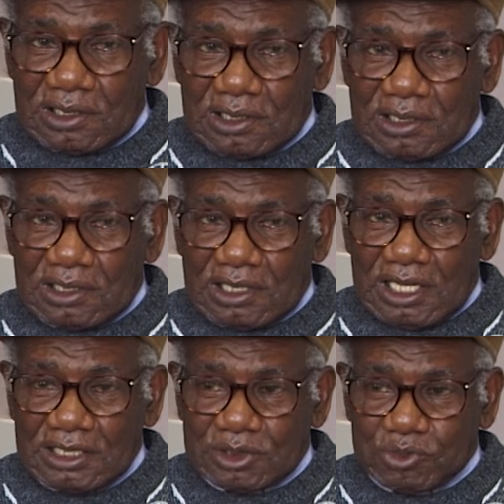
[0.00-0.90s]
and
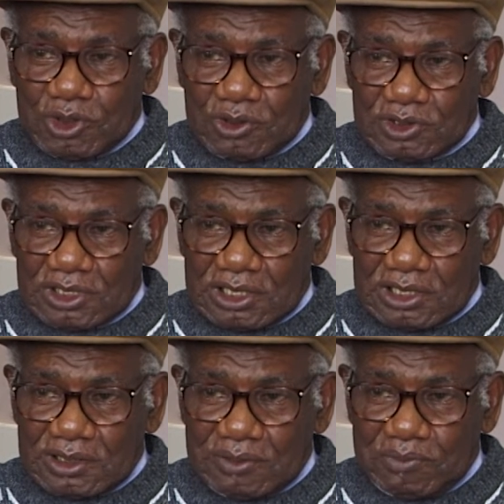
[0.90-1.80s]
£90,
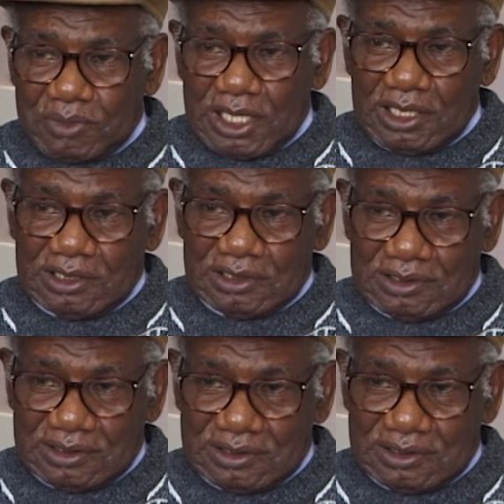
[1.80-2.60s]
and the plane.